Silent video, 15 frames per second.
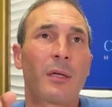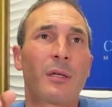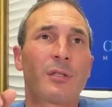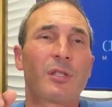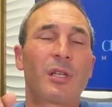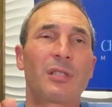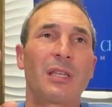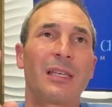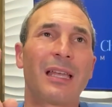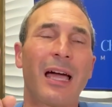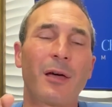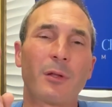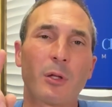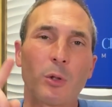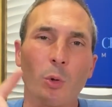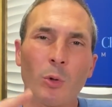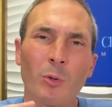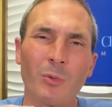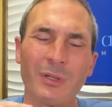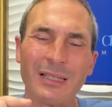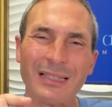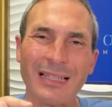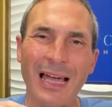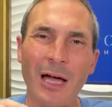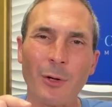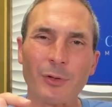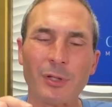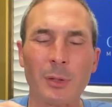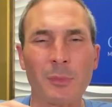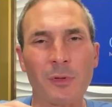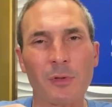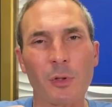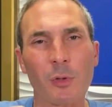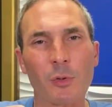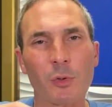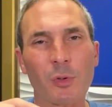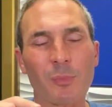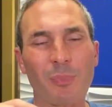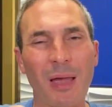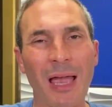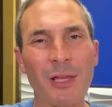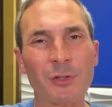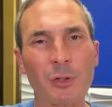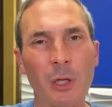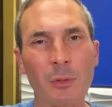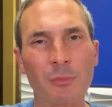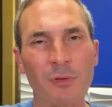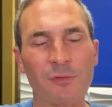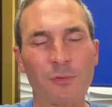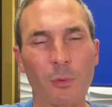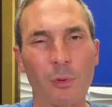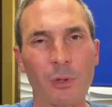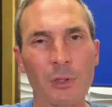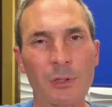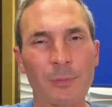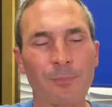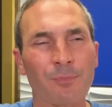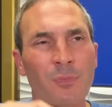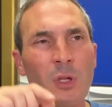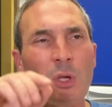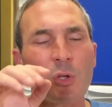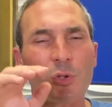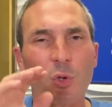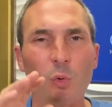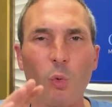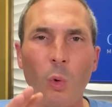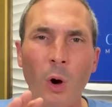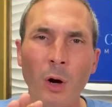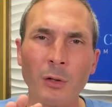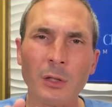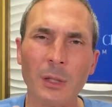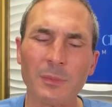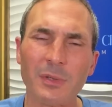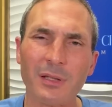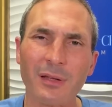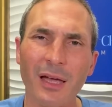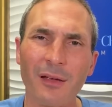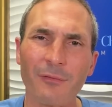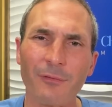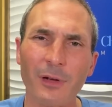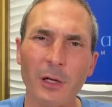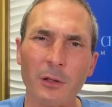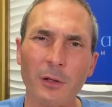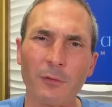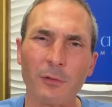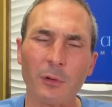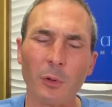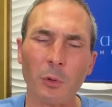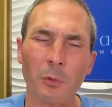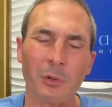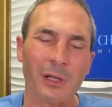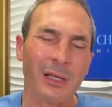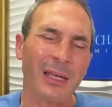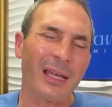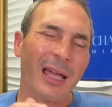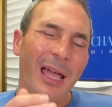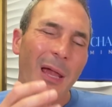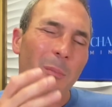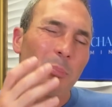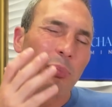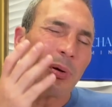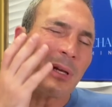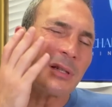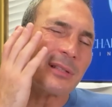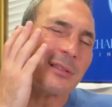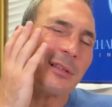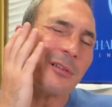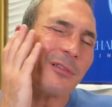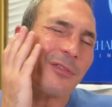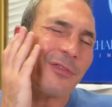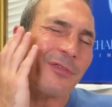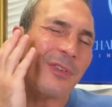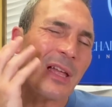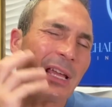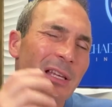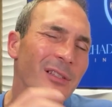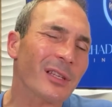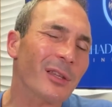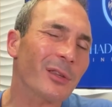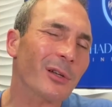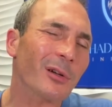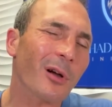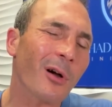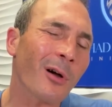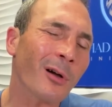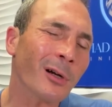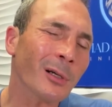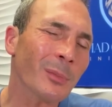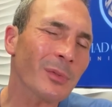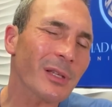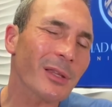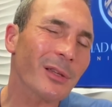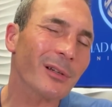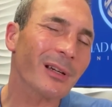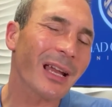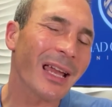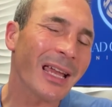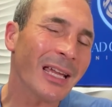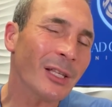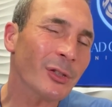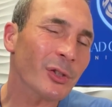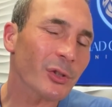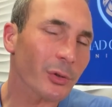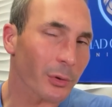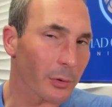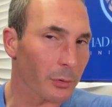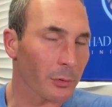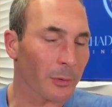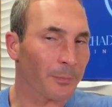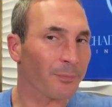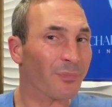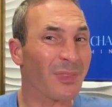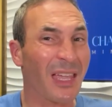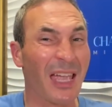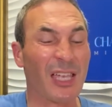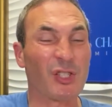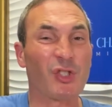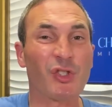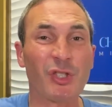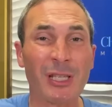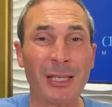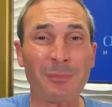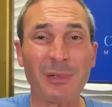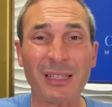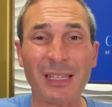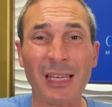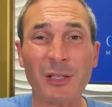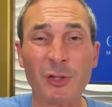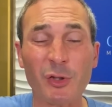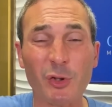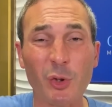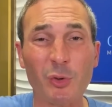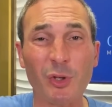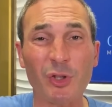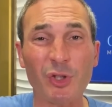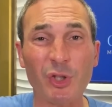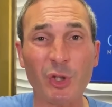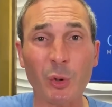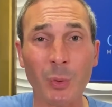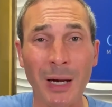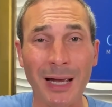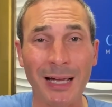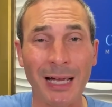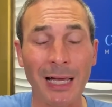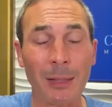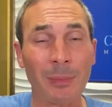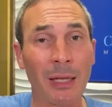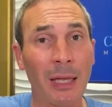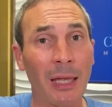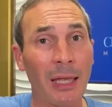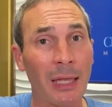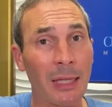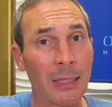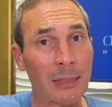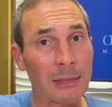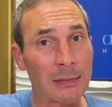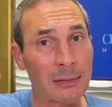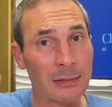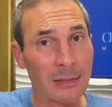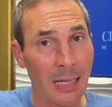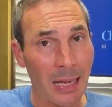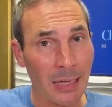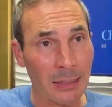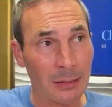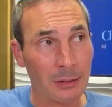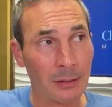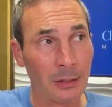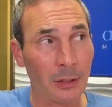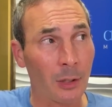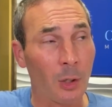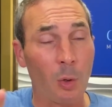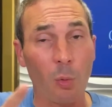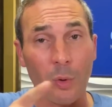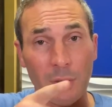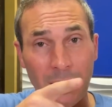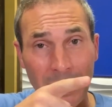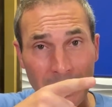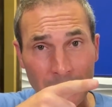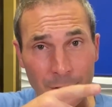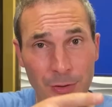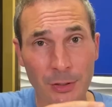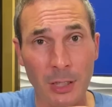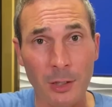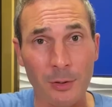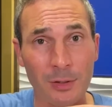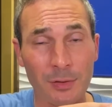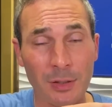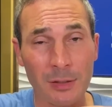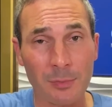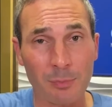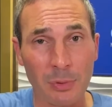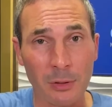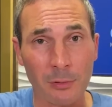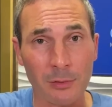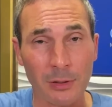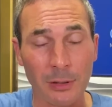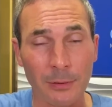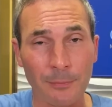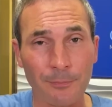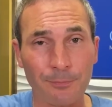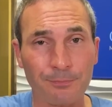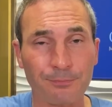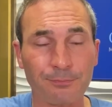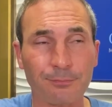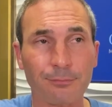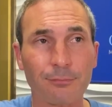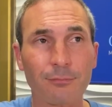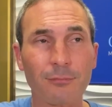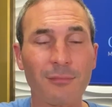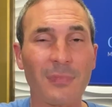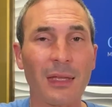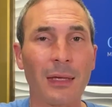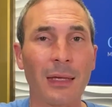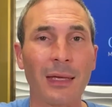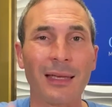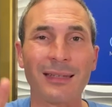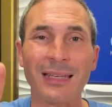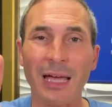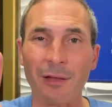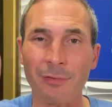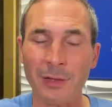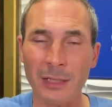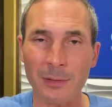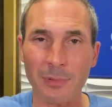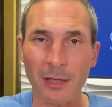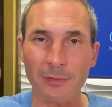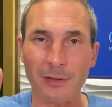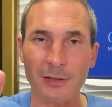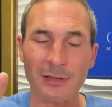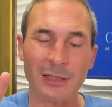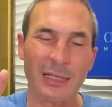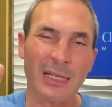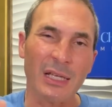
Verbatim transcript: She said how the Lord would allow some of those who had passed on before us to walk up to that veil of glory and press their face and their arms and their hands through. And she begins to describe exactly what I saw in this building. Now, think about this.